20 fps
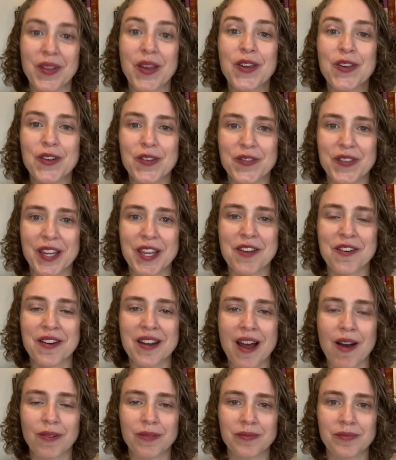You'll figure
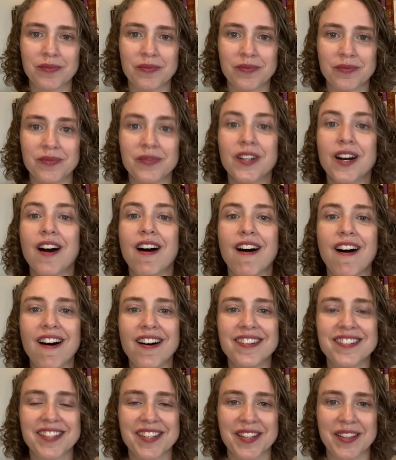it out.
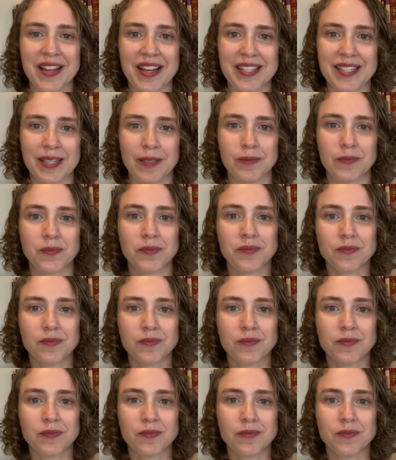On to the lesson.